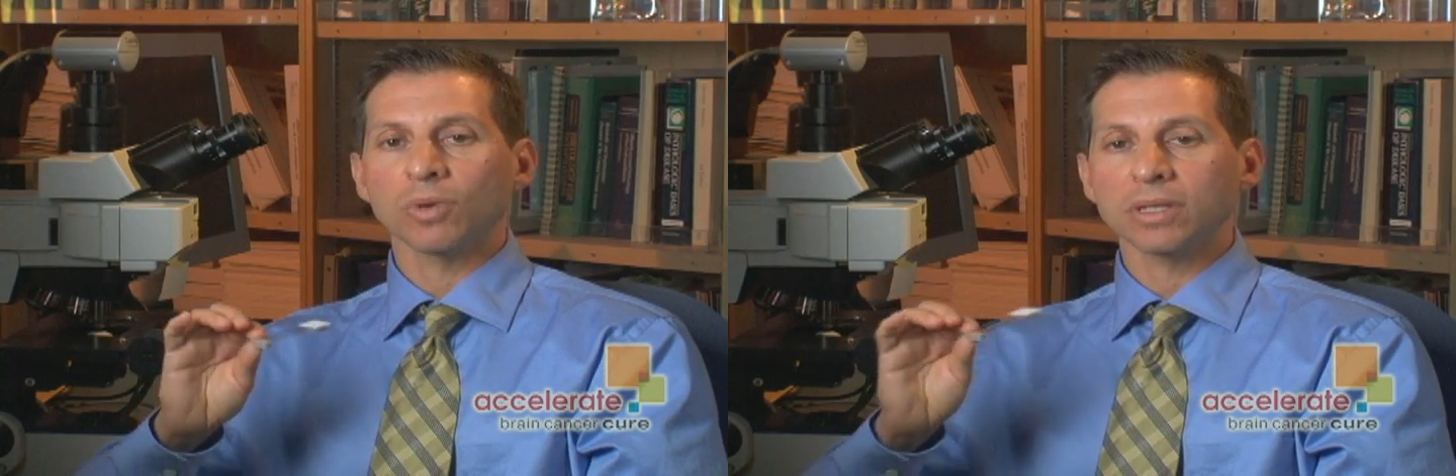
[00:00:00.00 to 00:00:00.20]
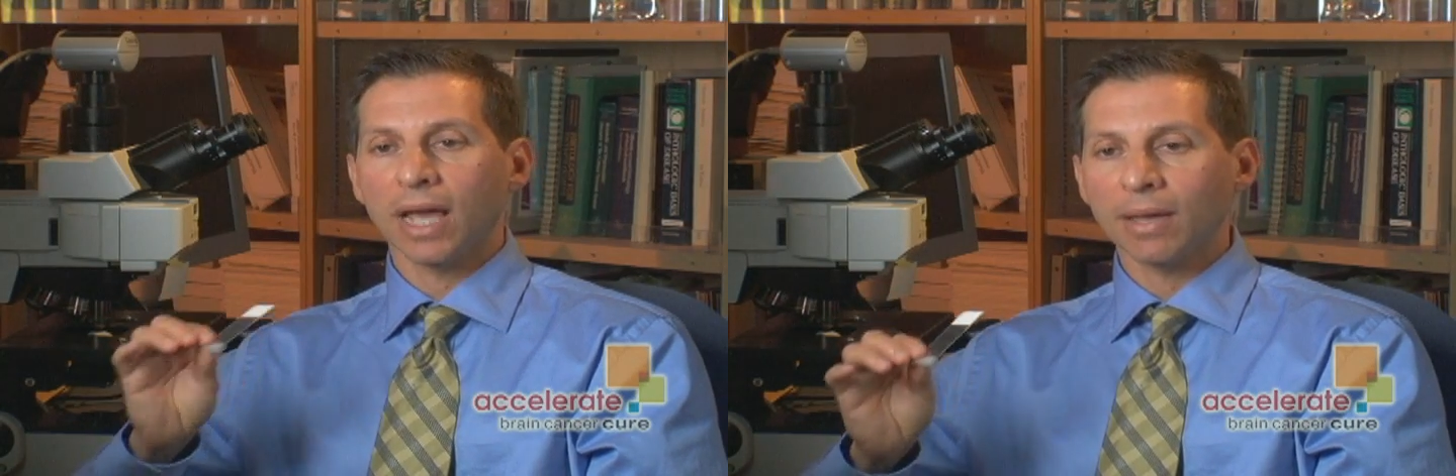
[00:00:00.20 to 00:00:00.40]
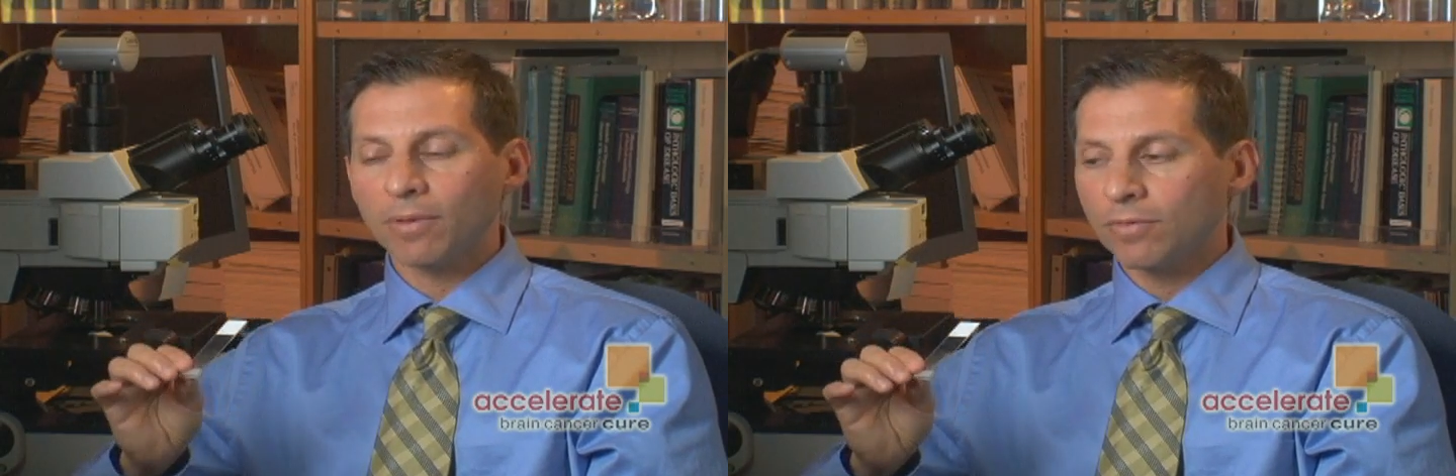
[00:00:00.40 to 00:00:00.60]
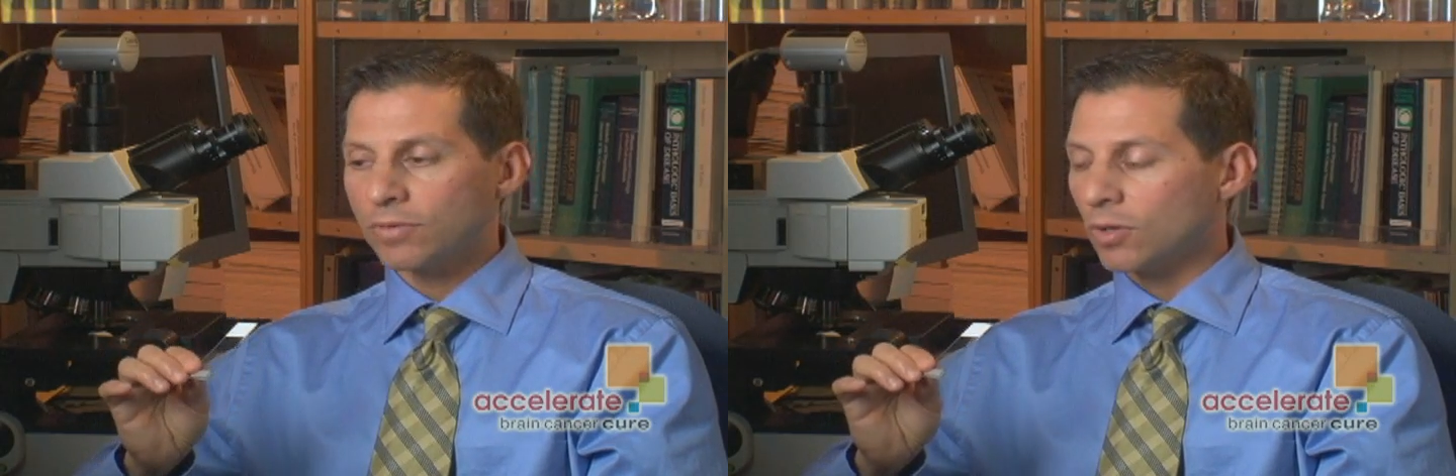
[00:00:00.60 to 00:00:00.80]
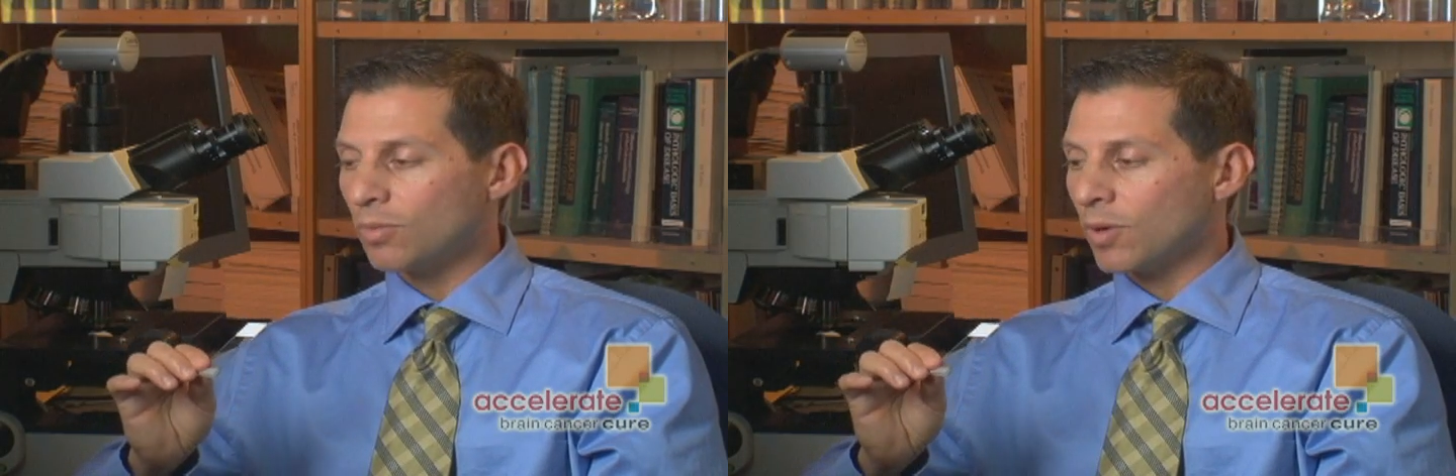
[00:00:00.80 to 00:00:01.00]
what type of
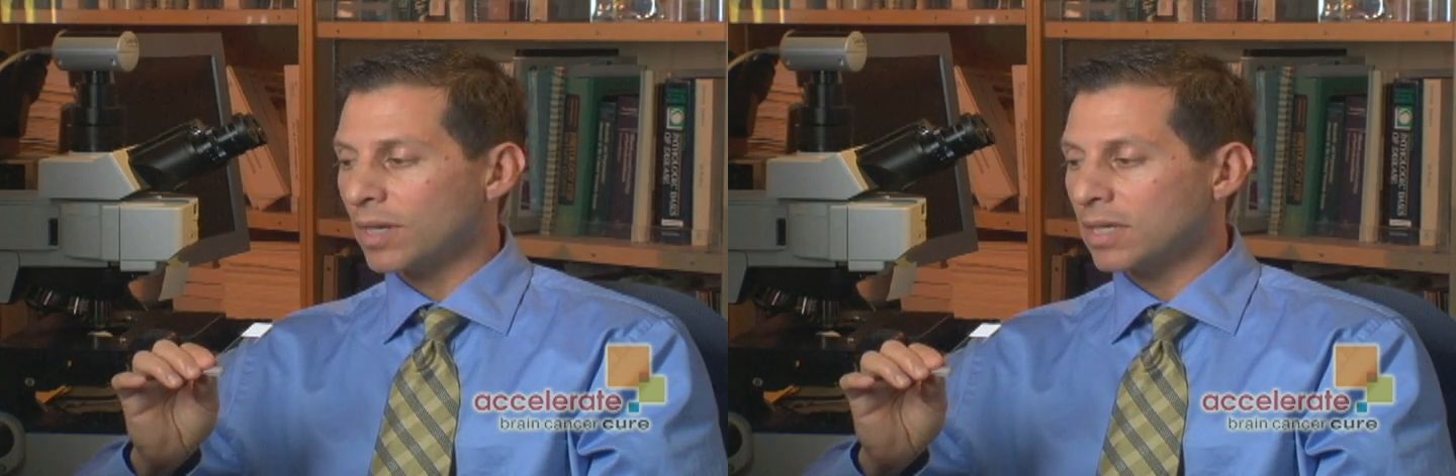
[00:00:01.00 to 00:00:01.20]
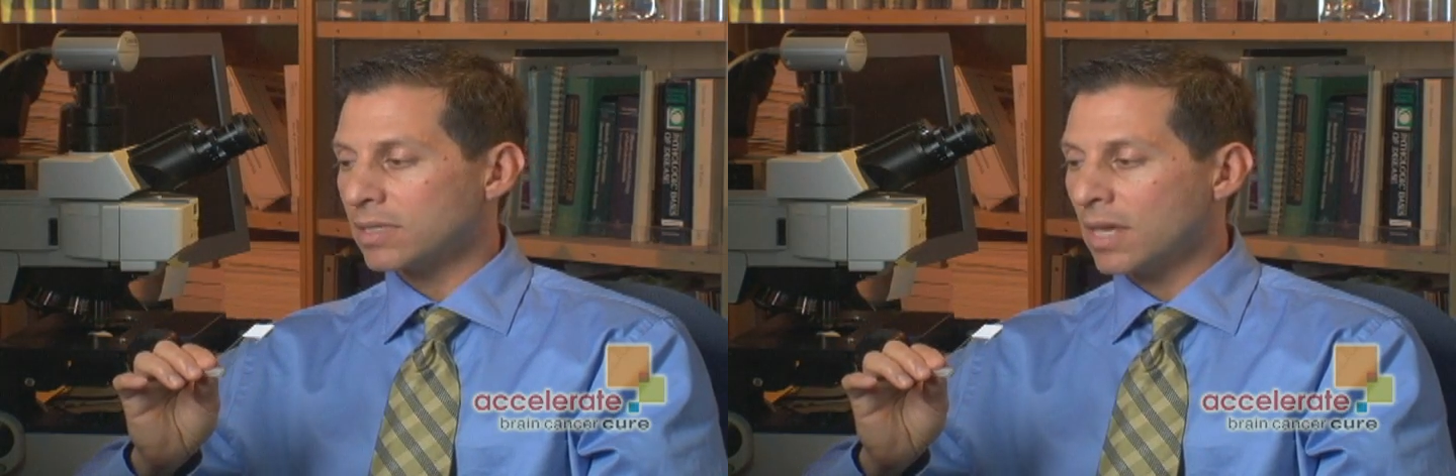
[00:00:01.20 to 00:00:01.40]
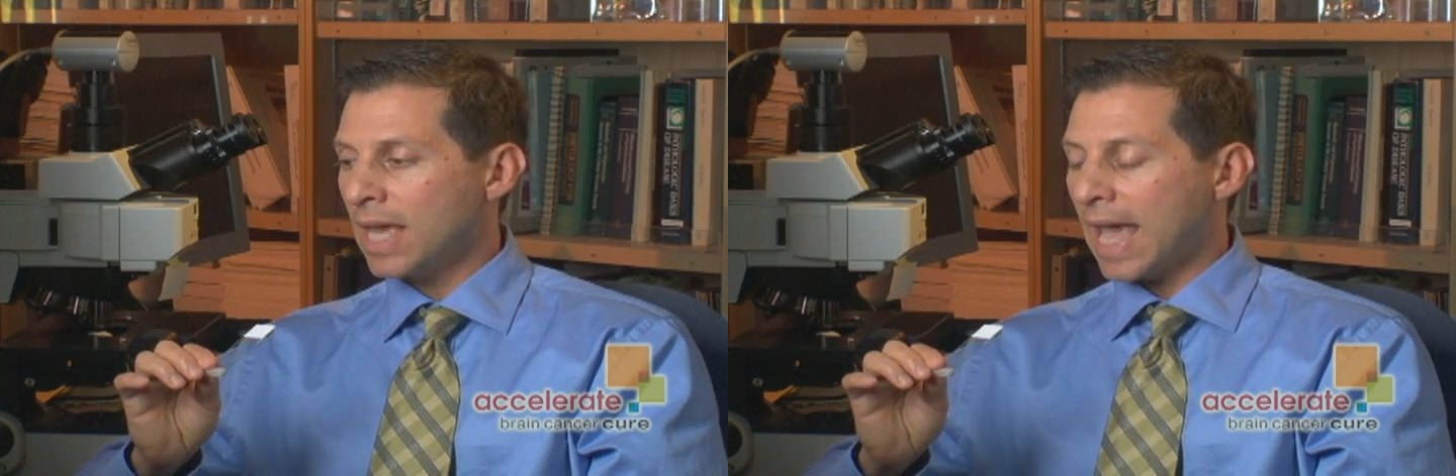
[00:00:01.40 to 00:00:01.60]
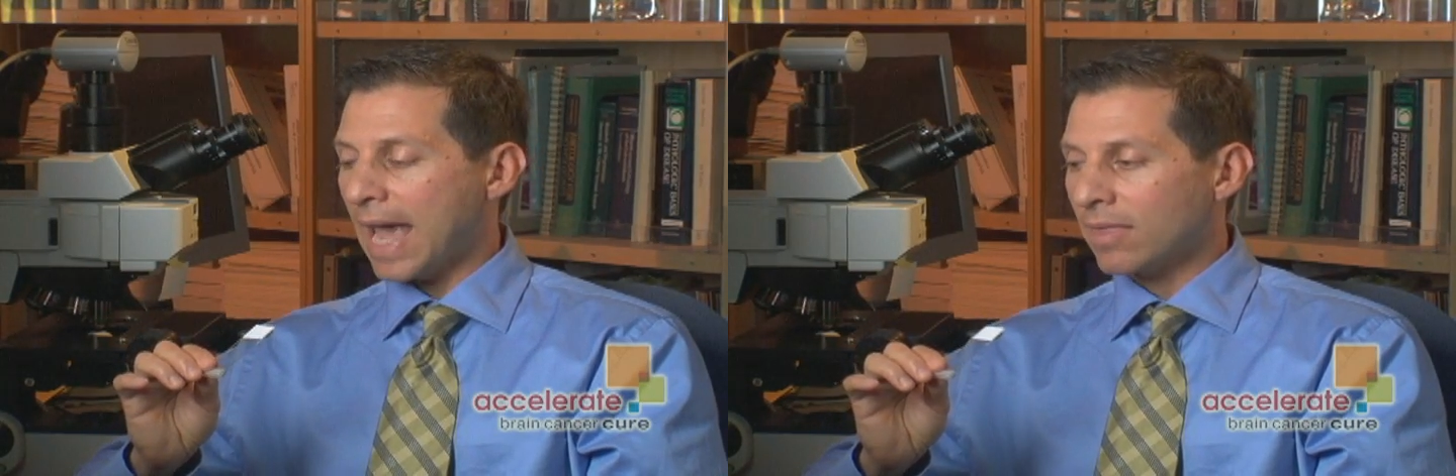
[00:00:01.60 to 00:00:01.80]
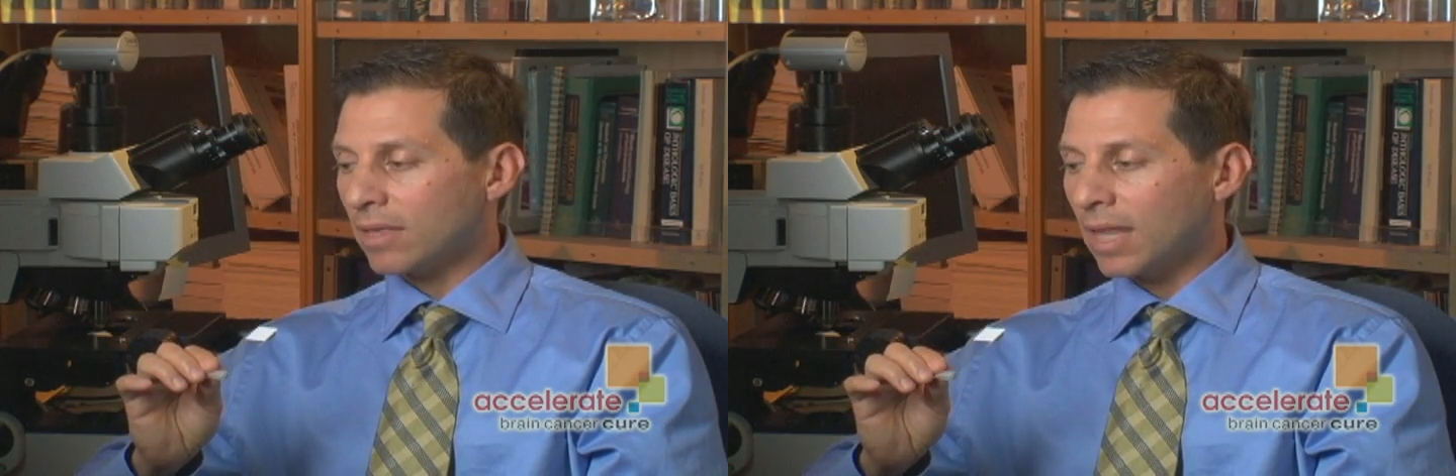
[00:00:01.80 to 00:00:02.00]
tumor it is,
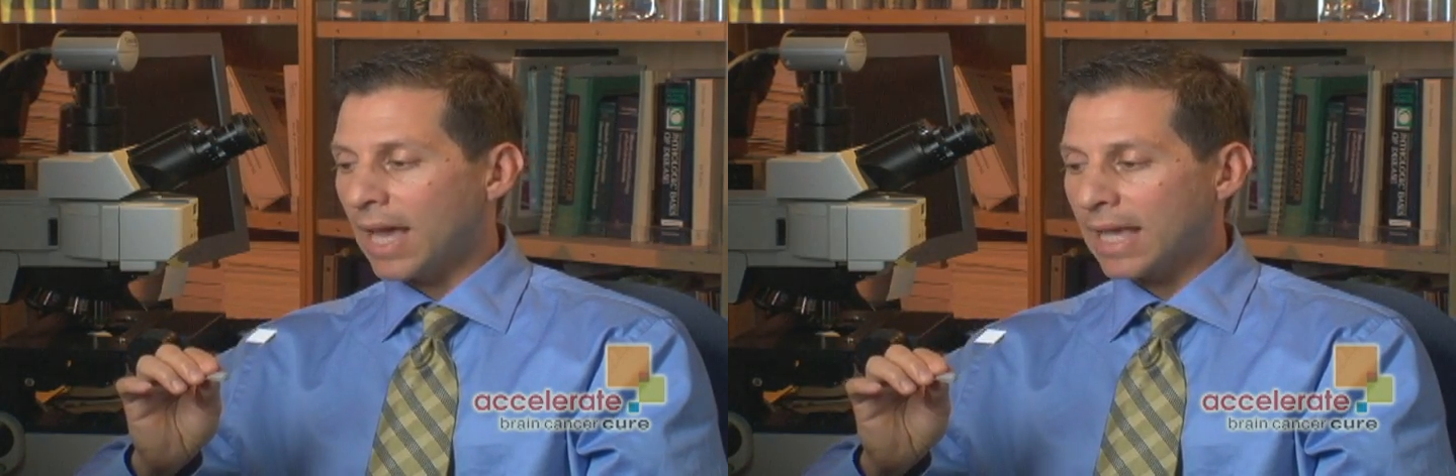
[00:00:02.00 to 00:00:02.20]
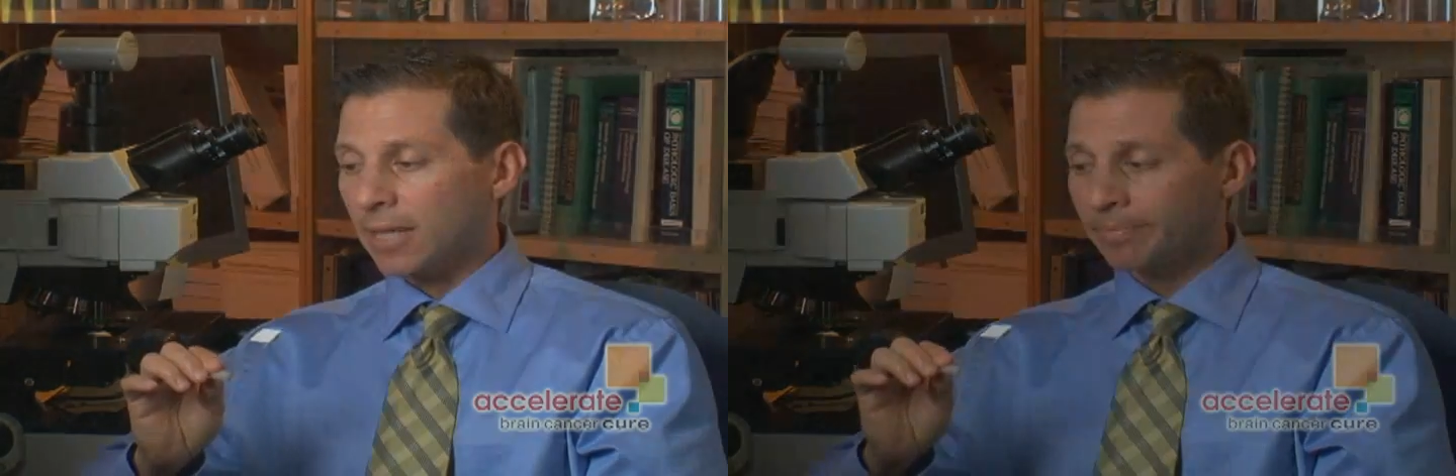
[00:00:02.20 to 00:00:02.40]
and the like.